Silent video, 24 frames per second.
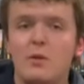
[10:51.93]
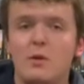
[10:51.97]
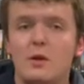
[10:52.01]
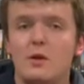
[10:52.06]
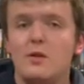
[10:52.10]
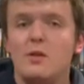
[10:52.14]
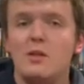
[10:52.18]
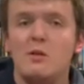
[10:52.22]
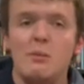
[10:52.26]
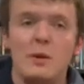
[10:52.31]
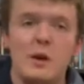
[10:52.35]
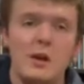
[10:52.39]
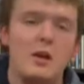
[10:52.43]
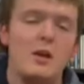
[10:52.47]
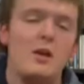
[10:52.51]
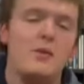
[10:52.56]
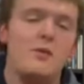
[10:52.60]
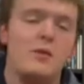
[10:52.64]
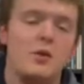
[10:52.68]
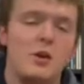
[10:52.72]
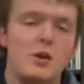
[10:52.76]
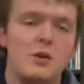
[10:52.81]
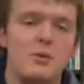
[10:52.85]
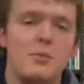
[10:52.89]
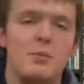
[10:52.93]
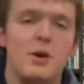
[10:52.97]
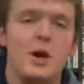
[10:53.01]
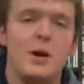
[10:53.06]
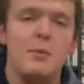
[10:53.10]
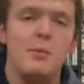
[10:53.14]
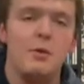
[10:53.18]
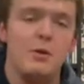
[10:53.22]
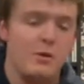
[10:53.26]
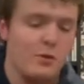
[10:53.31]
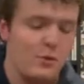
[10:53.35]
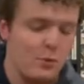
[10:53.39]
It's the making of Sgt.
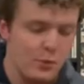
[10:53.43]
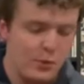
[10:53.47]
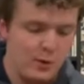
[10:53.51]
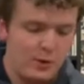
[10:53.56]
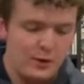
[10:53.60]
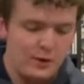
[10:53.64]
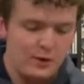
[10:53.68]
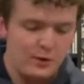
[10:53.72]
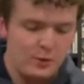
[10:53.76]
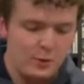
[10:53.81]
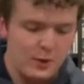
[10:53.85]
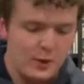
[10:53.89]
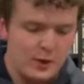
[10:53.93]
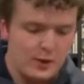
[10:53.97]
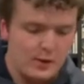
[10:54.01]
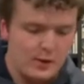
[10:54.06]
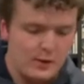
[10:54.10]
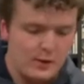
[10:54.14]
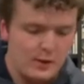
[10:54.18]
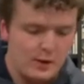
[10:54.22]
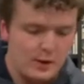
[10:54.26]
Pepper. It's really sweet.